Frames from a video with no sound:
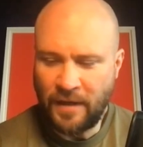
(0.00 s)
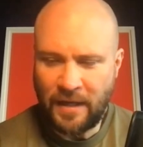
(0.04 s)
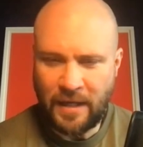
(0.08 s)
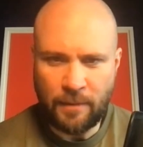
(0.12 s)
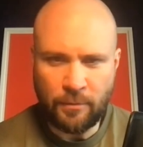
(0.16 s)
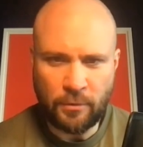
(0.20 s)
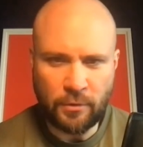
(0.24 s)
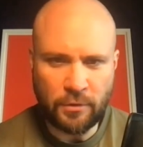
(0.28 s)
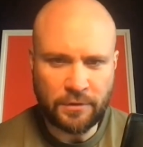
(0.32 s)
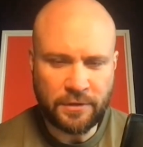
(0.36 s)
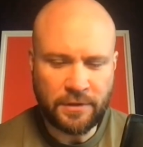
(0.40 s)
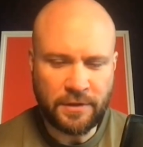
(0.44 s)

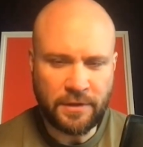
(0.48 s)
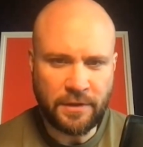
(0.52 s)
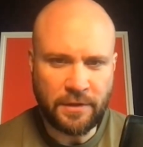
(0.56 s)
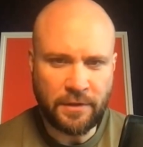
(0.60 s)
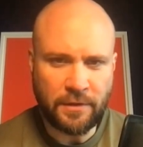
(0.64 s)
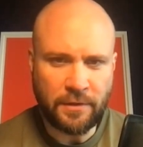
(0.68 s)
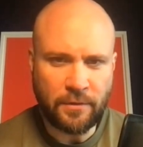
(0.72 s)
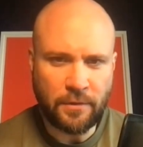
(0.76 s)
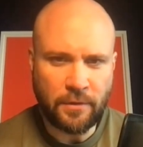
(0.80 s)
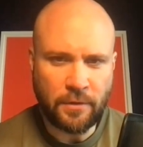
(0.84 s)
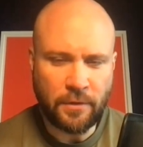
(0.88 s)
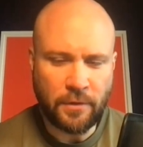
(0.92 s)
available
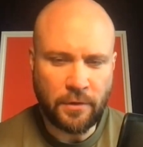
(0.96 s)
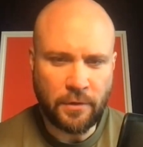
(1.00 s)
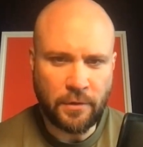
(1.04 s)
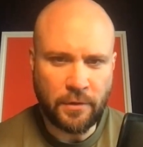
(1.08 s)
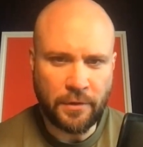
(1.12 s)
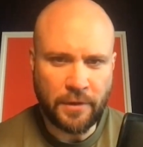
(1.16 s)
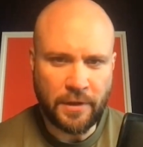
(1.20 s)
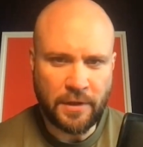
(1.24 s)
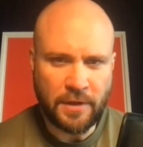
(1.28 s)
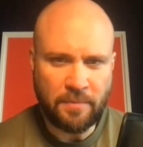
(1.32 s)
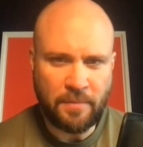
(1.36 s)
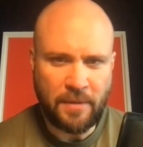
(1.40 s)
to
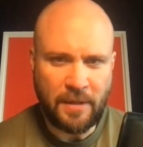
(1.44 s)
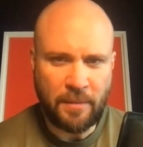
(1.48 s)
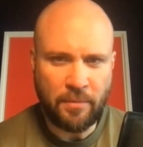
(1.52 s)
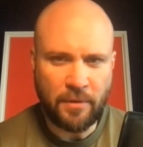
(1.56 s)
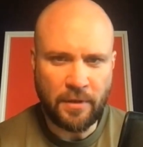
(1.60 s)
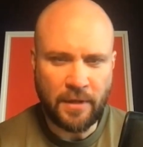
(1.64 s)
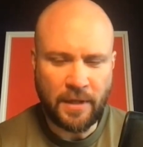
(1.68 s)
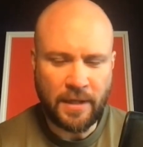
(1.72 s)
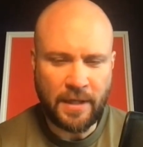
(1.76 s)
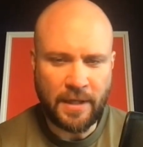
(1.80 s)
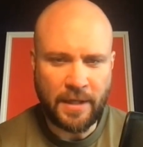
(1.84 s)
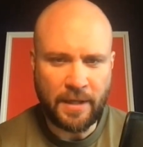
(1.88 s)
all those
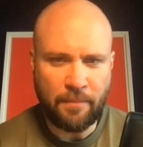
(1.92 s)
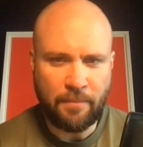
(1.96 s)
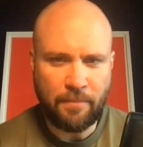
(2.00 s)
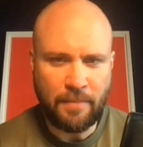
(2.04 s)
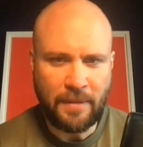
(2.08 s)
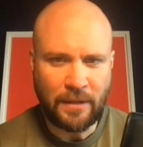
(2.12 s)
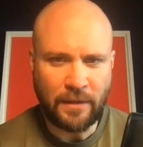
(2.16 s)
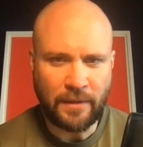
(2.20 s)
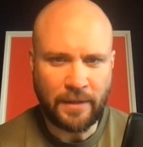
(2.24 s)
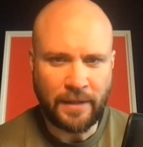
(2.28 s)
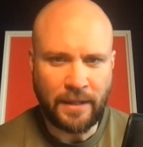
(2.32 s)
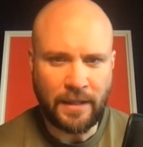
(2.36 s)
people that are kind of
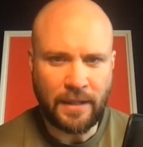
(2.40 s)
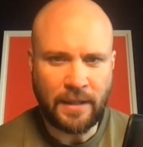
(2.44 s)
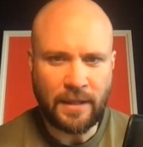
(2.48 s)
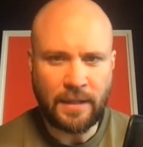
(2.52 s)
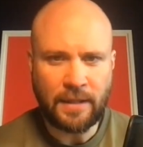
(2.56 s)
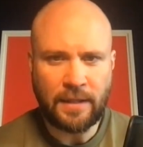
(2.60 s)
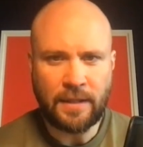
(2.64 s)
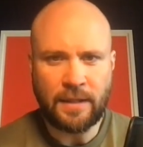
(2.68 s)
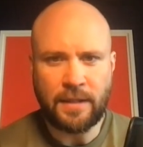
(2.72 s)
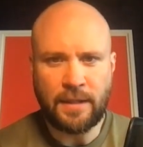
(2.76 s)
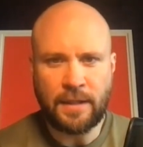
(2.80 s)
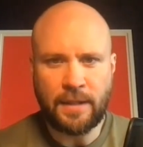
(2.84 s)
building
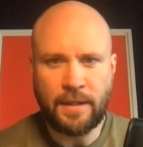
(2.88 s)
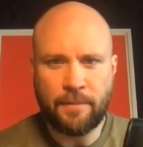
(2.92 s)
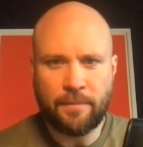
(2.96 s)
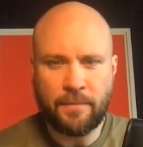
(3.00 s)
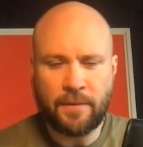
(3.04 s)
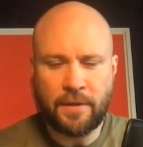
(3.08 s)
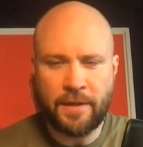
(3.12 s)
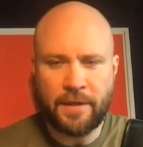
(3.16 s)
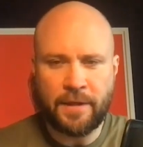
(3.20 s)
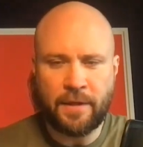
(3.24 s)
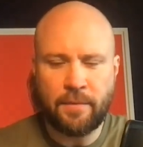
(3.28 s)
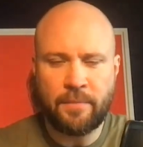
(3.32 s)

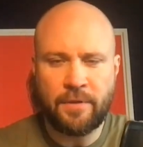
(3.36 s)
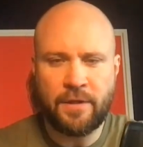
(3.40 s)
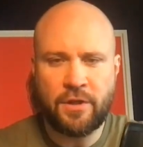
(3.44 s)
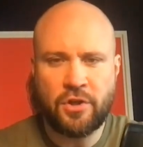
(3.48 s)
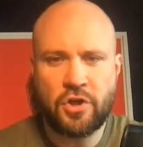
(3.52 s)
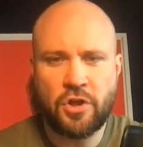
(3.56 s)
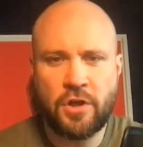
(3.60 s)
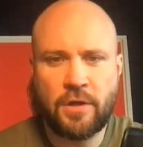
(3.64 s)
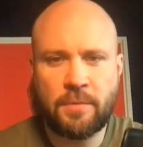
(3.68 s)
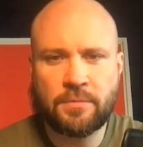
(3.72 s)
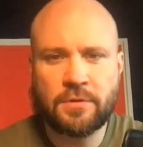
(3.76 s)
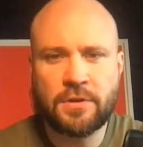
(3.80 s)
and opening
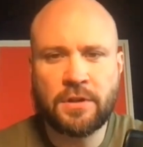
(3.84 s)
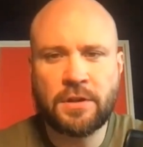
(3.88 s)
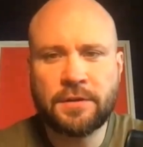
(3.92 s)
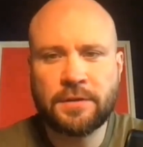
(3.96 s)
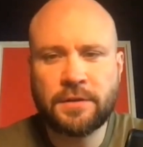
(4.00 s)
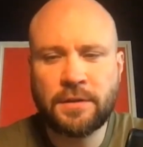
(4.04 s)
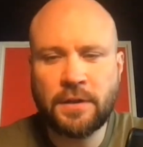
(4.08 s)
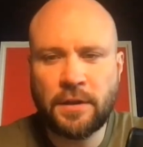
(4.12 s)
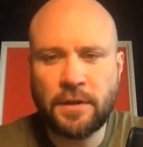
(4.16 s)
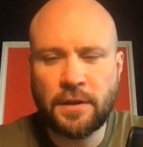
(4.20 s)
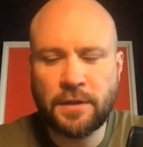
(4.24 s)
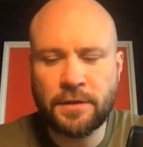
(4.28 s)
shops
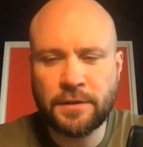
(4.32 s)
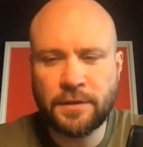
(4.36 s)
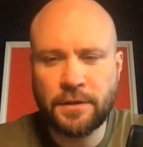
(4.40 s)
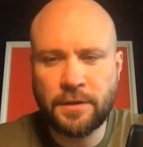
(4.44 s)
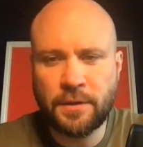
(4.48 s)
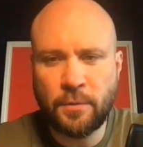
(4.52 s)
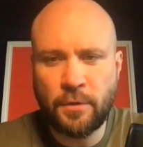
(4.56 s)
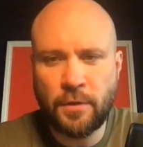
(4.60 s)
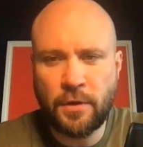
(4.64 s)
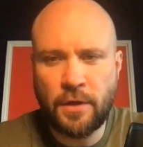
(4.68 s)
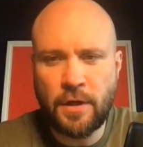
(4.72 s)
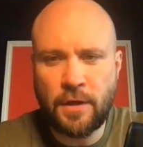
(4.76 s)
on
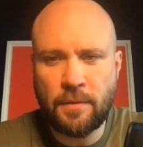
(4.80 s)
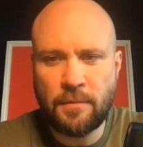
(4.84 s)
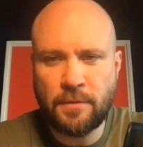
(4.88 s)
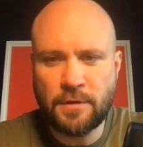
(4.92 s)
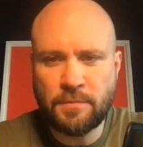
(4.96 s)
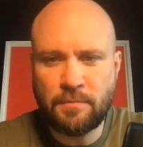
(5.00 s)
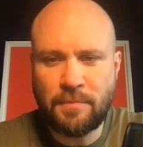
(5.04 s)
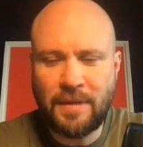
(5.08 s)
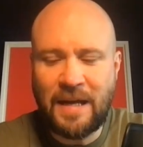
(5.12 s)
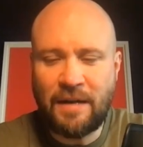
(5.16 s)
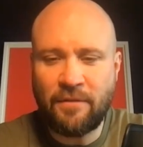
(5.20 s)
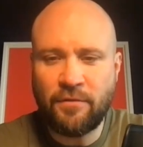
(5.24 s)
the
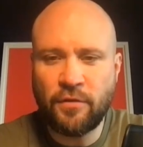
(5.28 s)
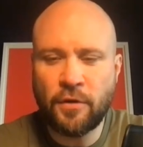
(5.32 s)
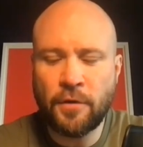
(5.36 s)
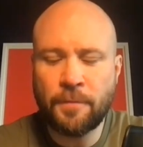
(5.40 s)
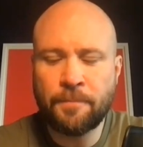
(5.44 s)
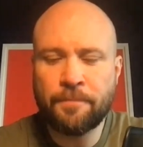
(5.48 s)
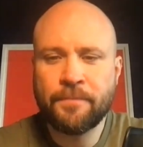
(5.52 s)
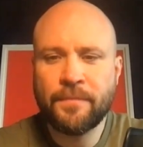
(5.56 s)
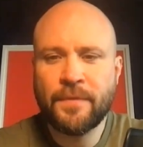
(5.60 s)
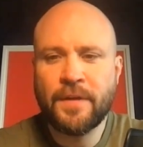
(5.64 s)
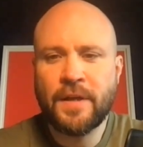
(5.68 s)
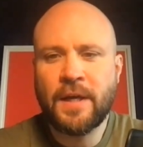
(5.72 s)
WooCommerce
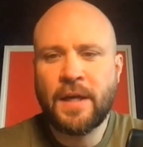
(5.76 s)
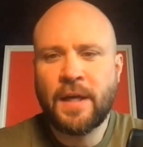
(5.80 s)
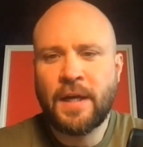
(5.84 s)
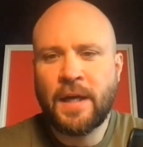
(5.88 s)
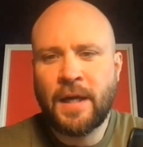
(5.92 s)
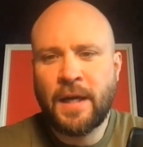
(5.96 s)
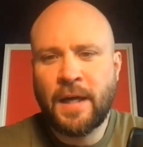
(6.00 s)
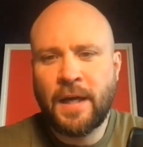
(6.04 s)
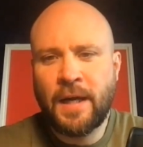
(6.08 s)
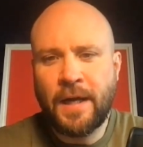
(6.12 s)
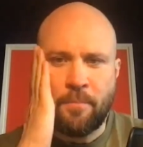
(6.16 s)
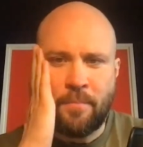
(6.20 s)
platform.
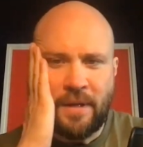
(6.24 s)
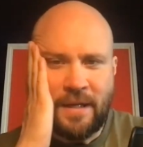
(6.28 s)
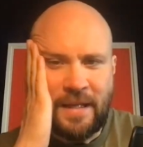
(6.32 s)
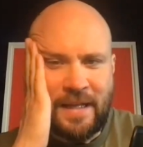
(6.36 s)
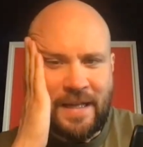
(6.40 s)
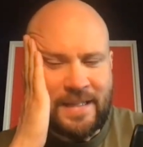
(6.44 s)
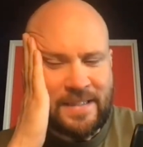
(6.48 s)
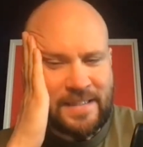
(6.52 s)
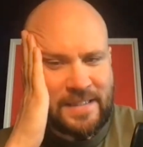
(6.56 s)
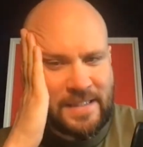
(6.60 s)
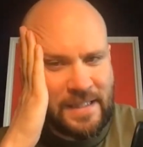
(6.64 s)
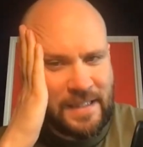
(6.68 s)
But
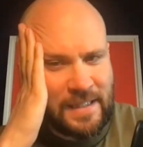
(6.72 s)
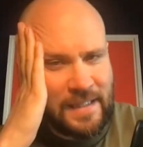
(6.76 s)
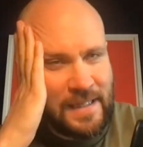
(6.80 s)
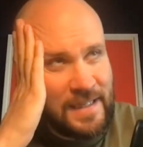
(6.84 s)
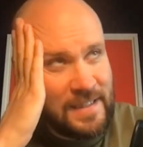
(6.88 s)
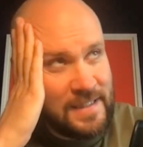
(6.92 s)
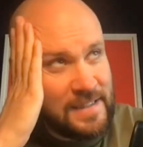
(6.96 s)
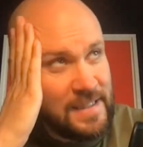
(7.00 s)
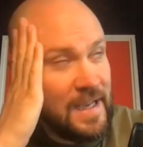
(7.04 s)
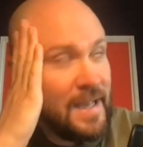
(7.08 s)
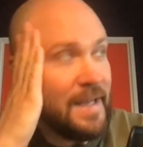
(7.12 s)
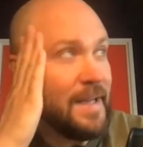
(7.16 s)

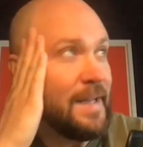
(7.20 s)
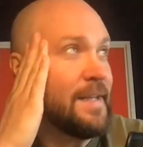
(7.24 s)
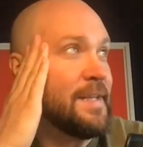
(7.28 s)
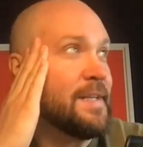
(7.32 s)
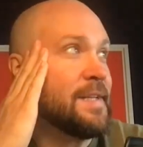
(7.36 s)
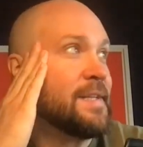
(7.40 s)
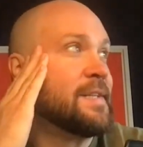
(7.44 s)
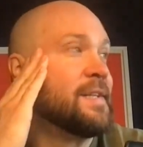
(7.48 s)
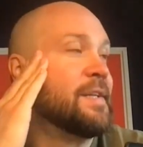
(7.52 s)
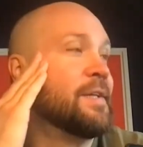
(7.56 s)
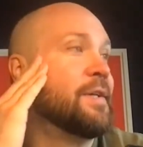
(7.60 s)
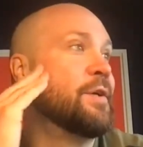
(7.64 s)
let's get
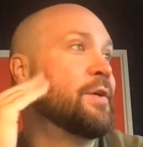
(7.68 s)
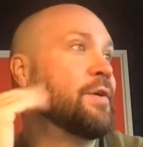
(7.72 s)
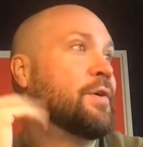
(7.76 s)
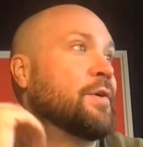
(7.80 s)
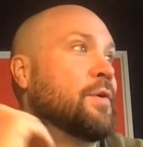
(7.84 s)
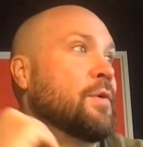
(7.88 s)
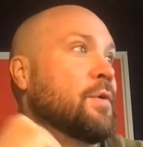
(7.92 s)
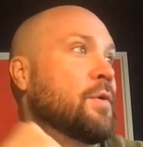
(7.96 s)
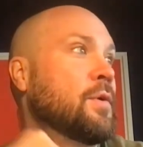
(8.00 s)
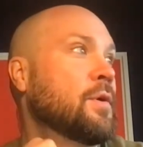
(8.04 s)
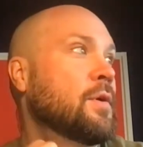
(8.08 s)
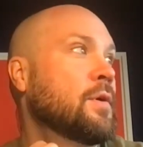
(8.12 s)

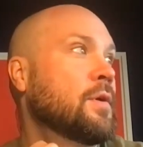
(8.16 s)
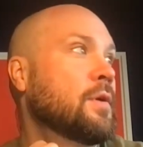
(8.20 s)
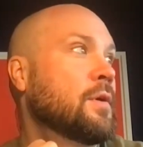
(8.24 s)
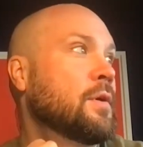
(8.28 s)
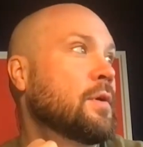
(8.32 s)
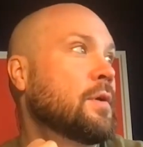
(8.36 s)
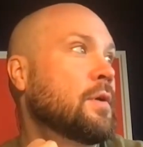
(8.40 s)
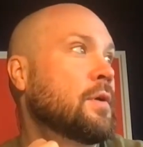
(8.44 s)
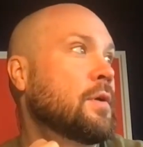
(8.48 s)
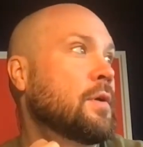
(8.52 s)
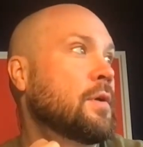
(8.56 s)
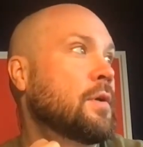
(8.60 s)
into
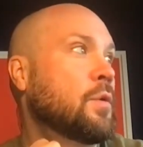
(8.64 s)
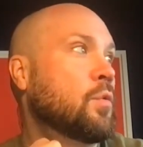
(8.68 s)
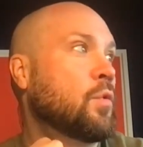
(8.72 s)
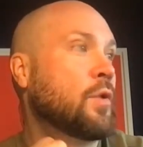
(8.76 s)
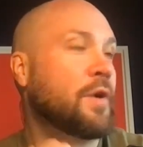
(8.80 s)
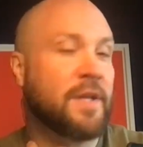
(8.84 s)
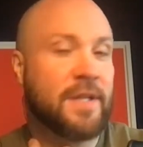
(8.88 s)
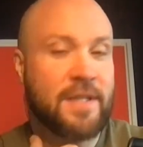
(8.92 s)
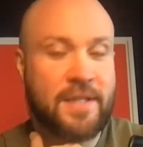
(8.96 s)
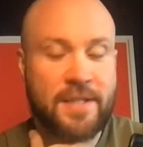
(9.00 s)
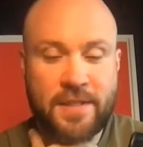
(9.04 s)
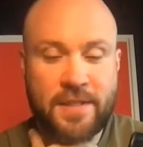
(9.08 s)
what